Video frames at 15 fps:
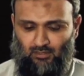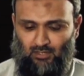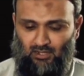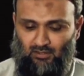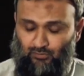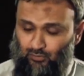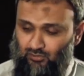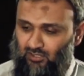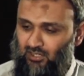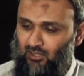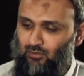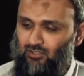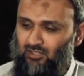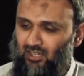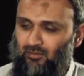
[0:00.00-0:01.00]
Unfortunately,
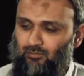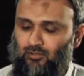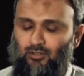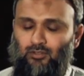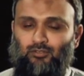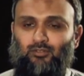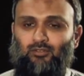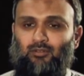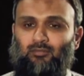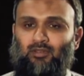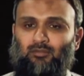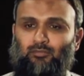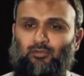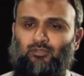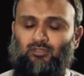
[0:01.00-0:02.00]
no time to go through it,
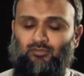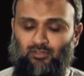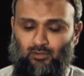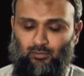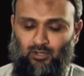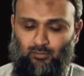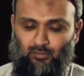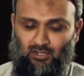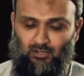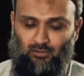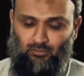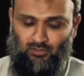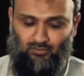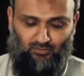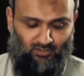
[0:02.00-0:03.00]
but beautiful. When we
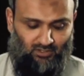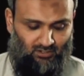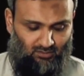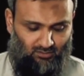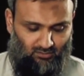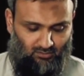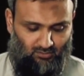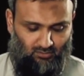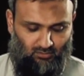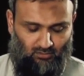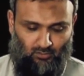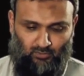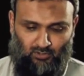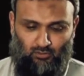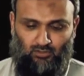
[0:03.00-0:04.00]
do tafsir,
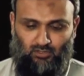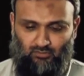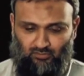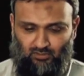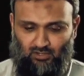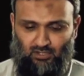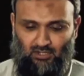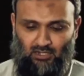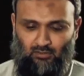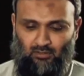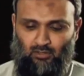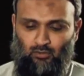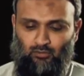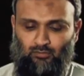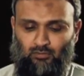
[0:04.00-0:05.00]
because we do tafsir in our
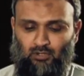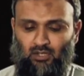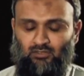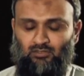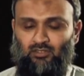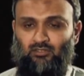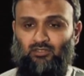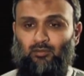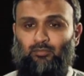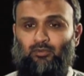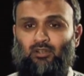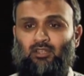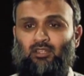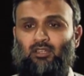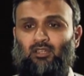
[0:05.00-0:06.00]
own classes
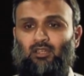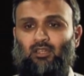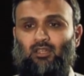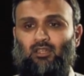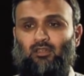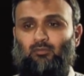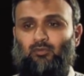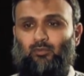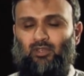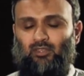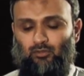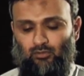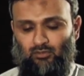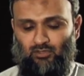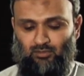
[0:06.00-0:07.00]
separately, we
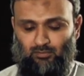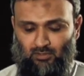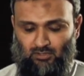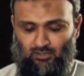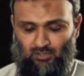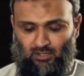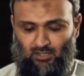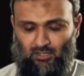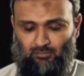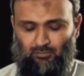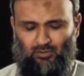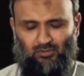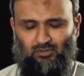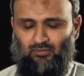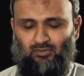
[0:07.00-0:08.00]
went through this, mashallah,
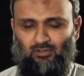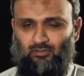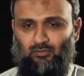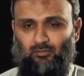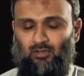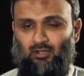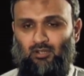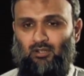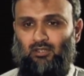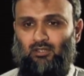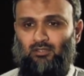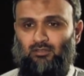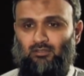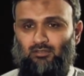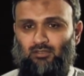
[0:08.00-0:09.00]
beautiful, subhanallah.
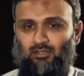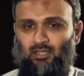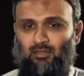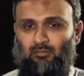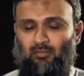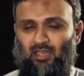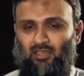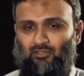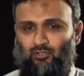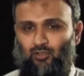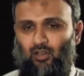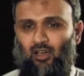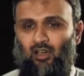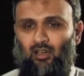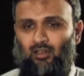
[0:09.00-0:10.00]
It makes
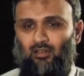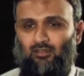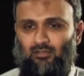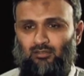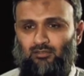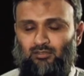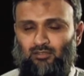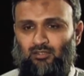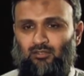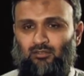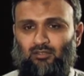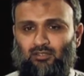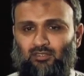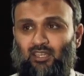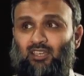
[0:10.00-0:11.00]
your heart,
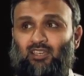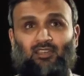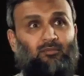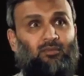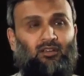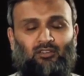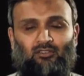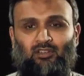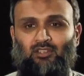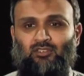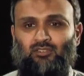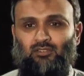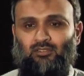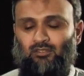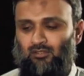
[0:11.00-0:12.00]
think about
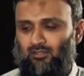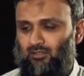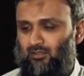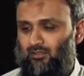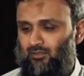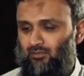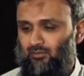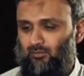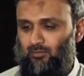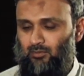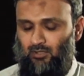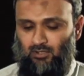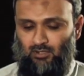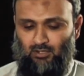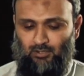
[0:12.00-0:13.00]
creation,
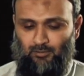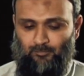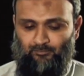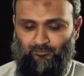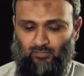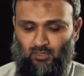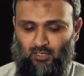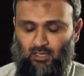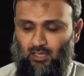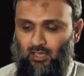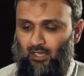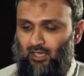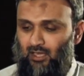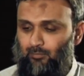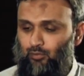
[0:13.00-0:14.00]
subhanallah.
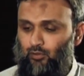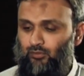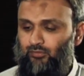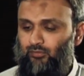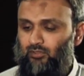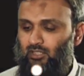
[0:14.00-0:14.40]
Khair, proofs for